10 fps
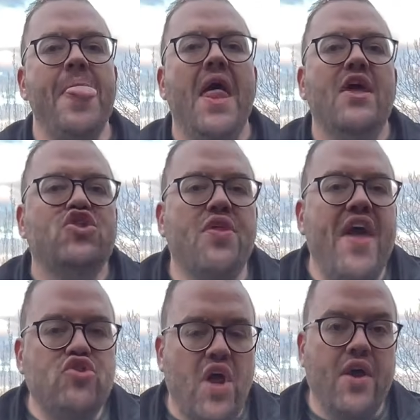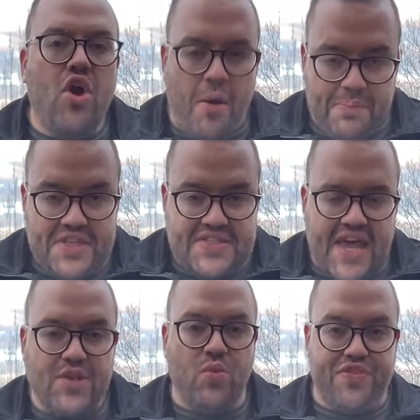So they're trying to
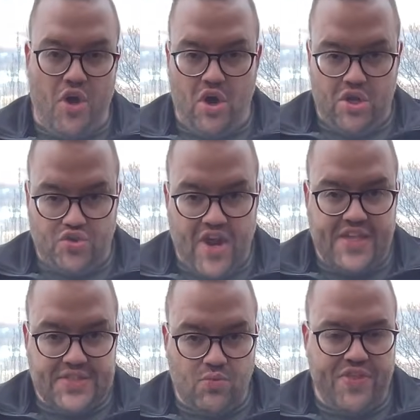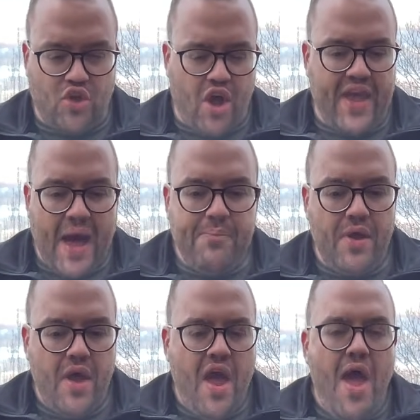compensate with the heart rate with going up.
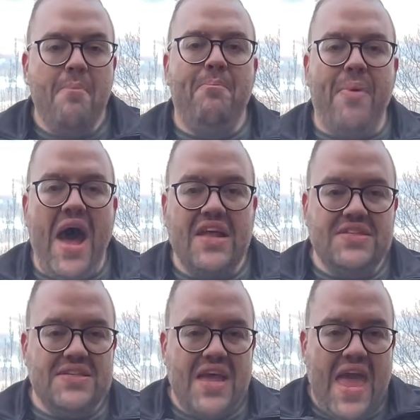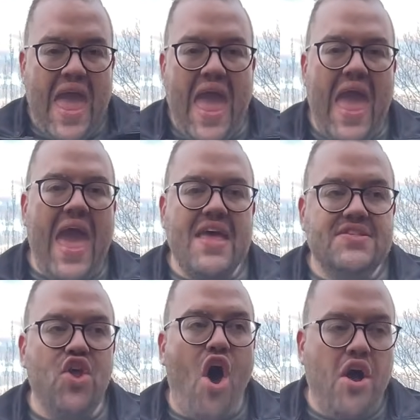But as
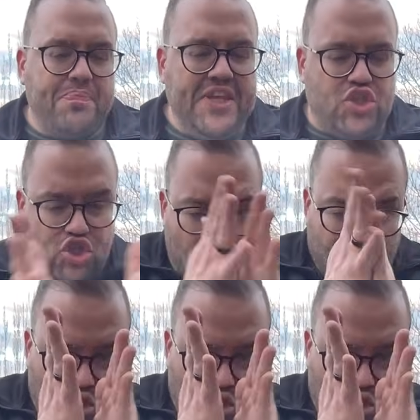the heart beats so